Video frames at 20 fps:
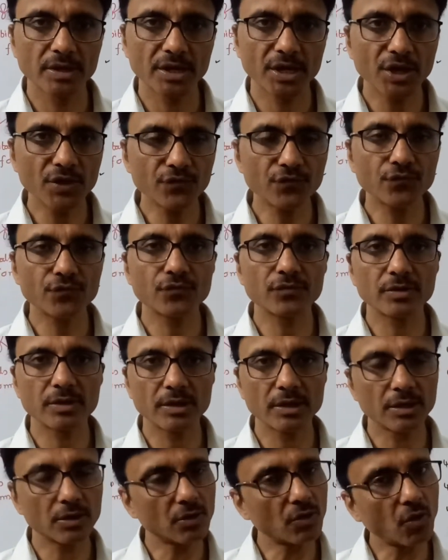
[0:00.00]
If
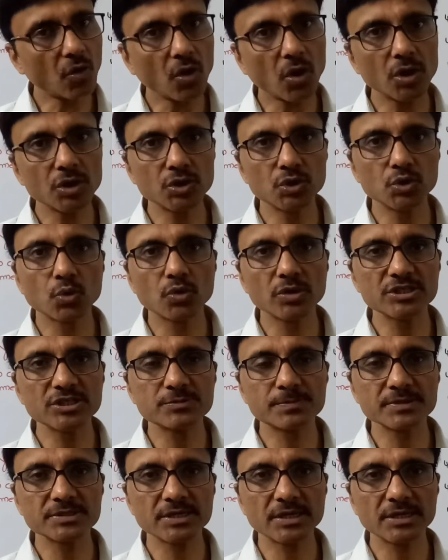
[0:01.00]
odd node
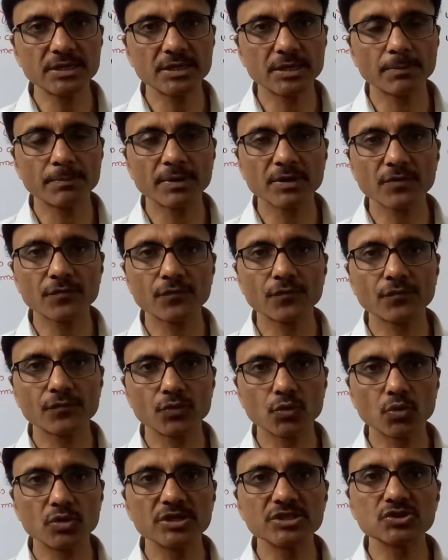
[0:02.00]
is present, number of
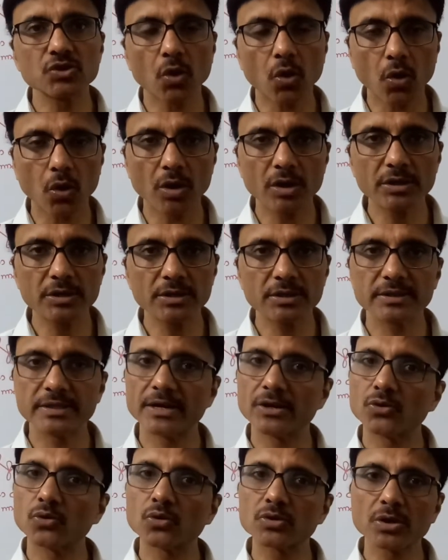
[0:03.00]
node is odd,
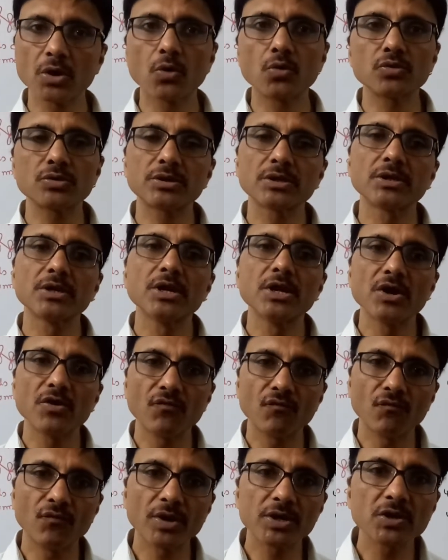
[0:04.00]
then no doubt
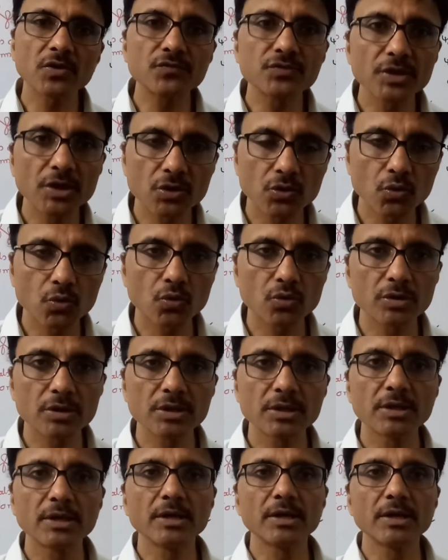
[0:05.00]
one of the node,